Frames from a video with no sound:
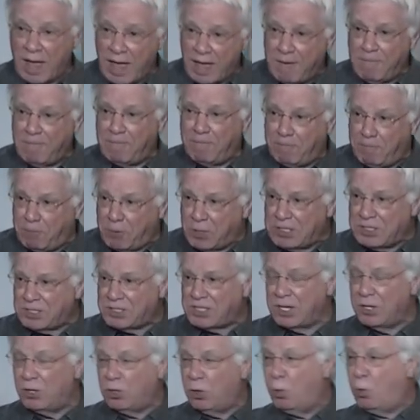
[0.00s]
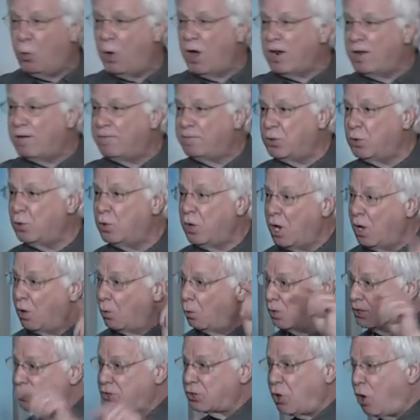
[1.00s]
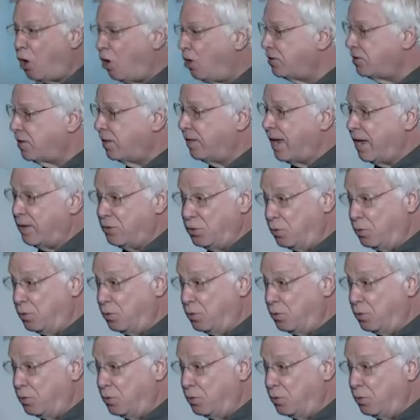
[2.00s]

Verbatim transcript: Every single one of you was called to that.